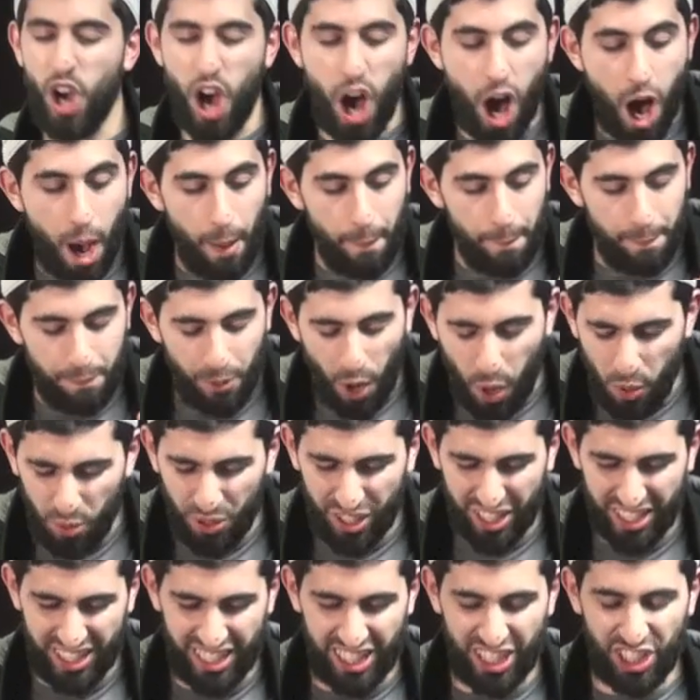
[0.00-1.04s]

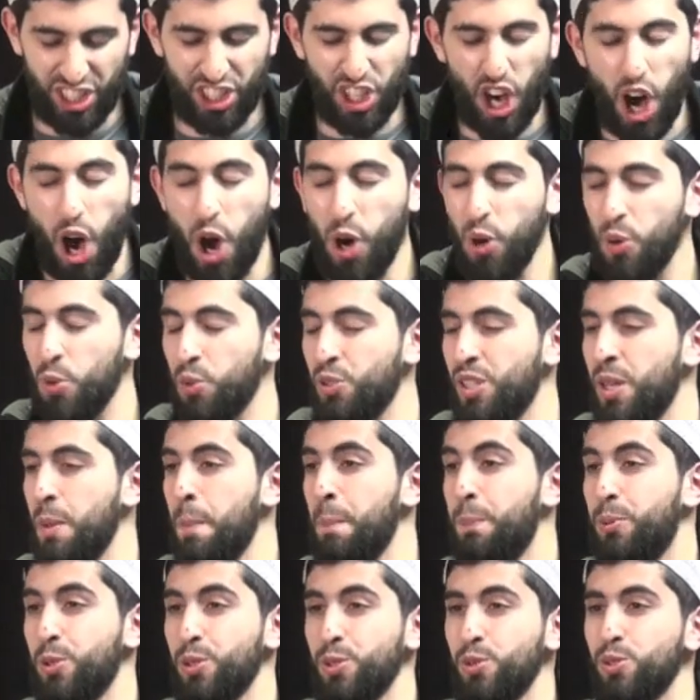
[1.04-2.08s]
heartbroken and cold
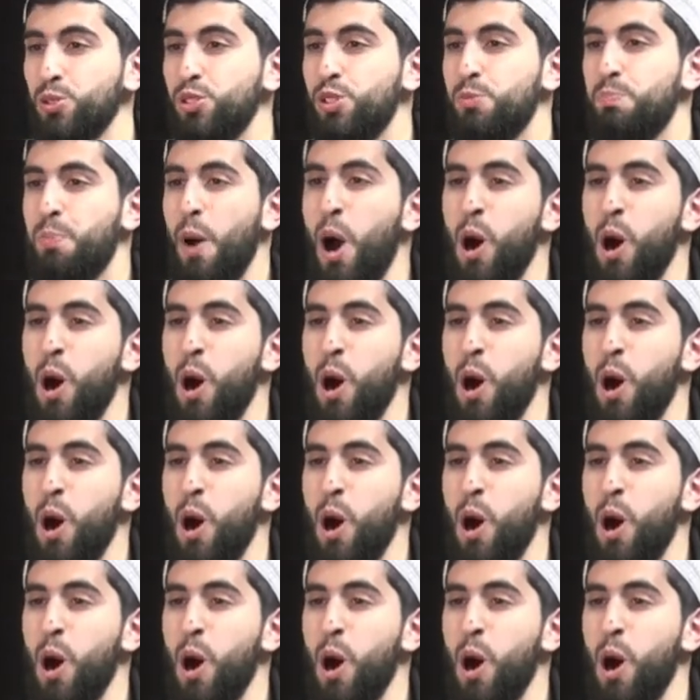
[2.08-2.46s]
and bruised